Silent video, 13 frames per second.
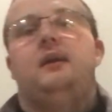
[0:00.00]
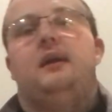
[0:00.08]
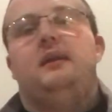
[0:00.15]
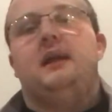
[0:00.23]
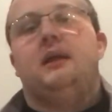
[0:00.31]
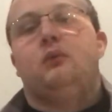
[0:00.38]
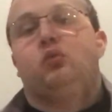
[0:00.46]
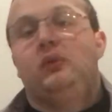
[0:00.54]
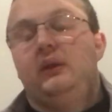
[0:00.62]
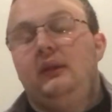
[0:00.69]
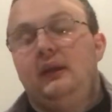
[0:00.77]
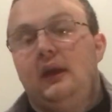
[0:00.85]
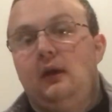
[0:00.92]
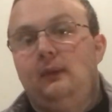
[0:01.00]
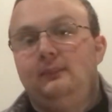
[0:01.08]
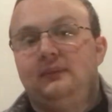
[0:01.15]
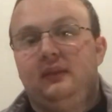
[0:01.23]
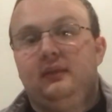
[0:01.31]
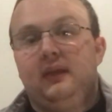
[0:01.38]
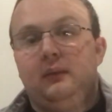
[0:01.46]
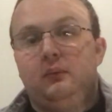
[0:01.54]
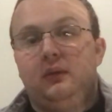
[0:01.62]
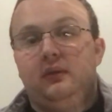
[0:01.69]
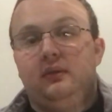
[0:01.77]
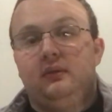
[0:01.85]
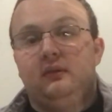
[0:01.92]
And that really helps, I think,
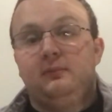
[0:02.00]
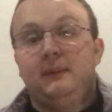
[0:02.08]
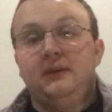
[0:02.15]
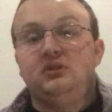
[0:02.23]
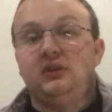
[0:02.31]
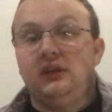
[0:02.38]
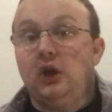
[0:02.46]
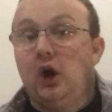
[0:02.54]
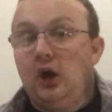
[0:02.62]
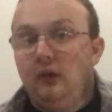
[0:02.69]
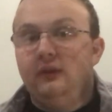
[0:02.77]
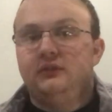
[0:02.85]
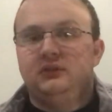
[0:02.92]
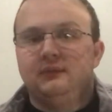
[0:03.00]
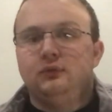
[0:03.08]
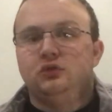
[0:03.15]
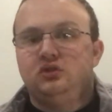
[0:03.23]
with especially college level